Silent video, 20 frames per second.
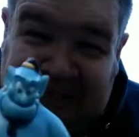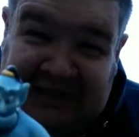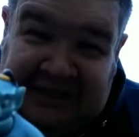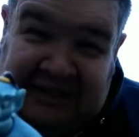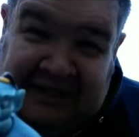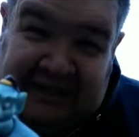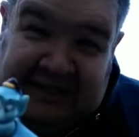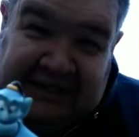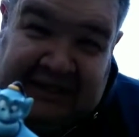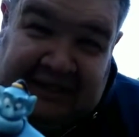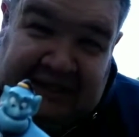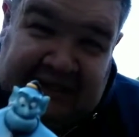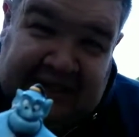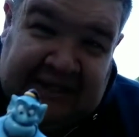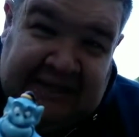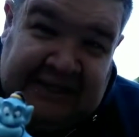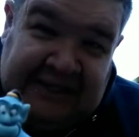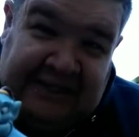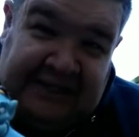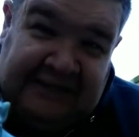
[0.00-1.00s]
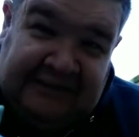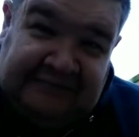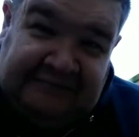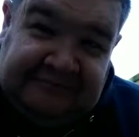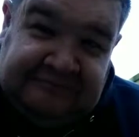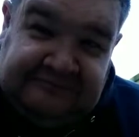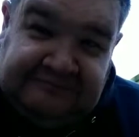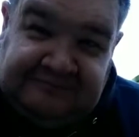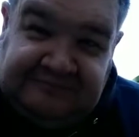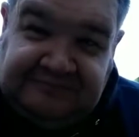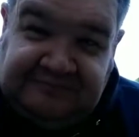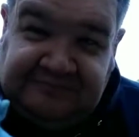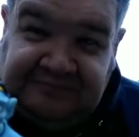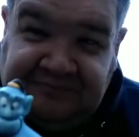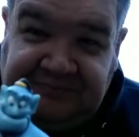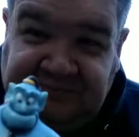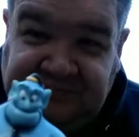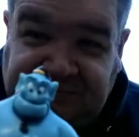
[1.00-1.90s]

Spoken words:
(silence)